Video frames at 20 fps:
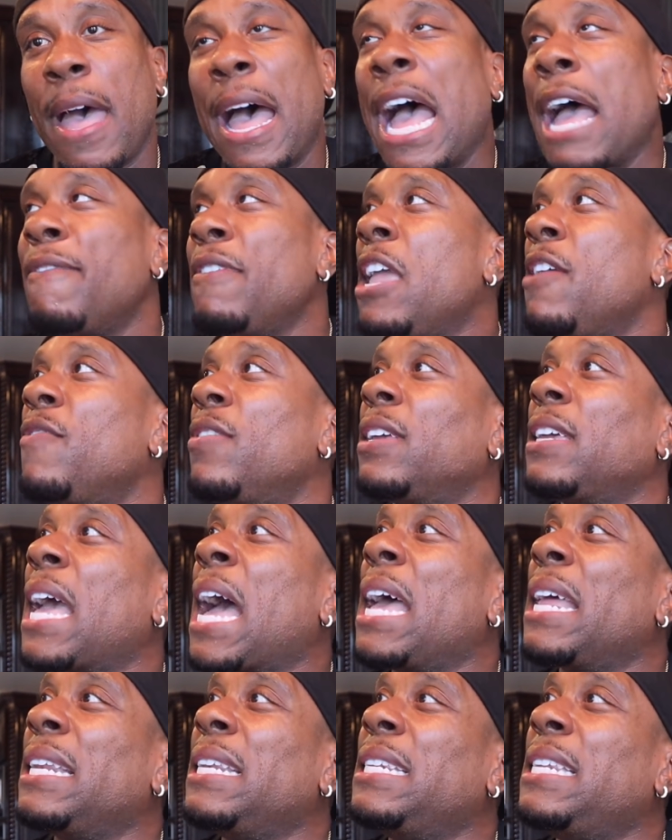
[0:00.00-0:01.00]
I've even
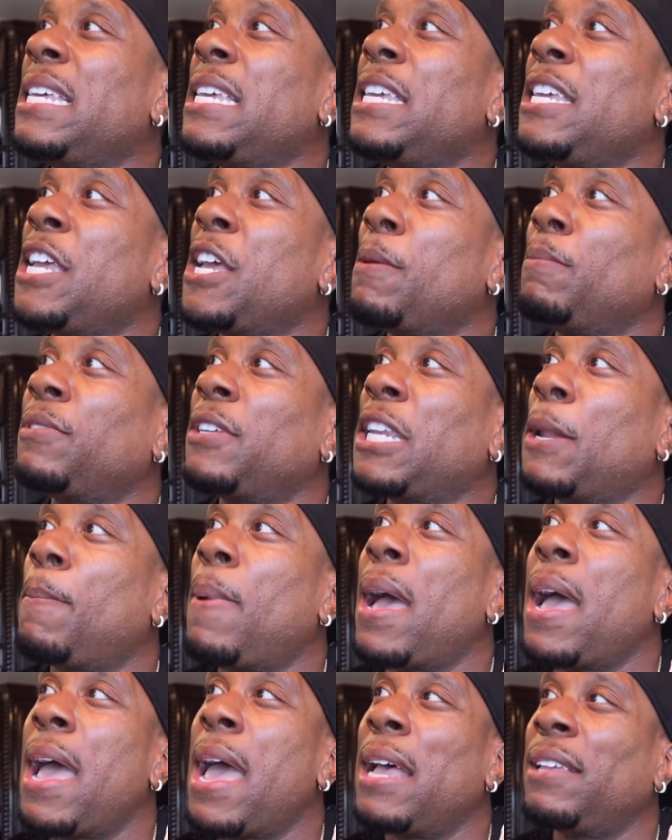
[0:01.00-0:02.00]
gotten DMs in the
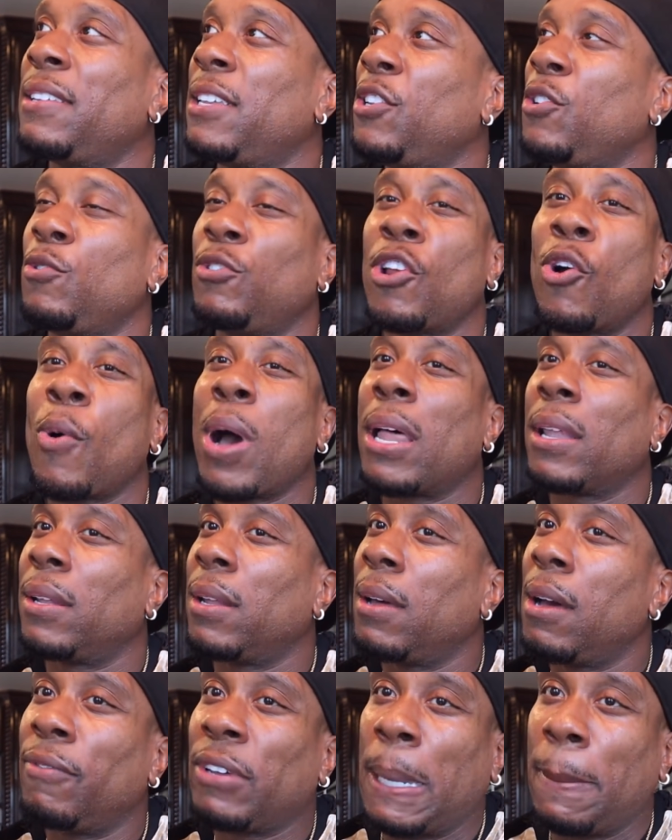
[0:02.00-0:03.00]
past, and you know I
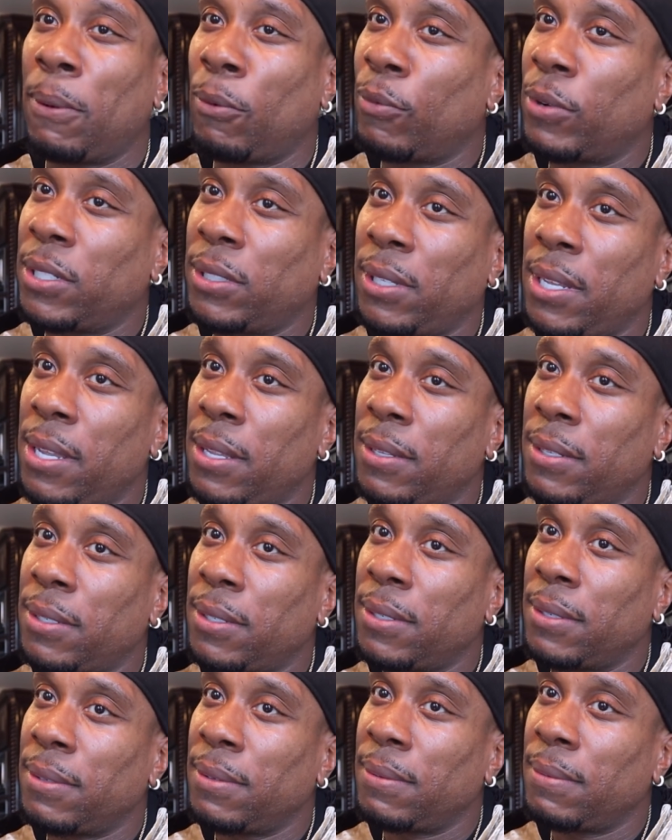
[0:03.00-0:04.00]
love keeping
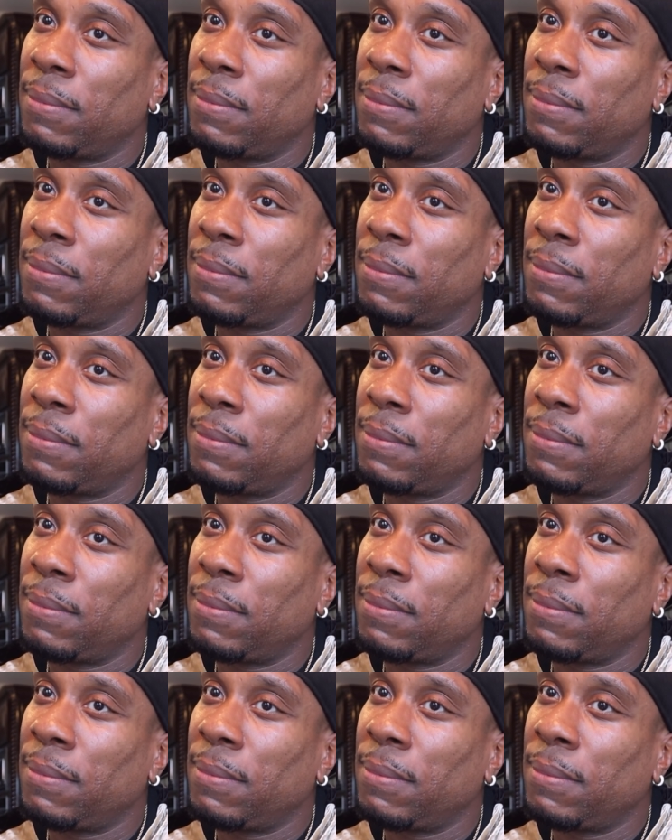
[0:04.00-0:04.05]
receipts.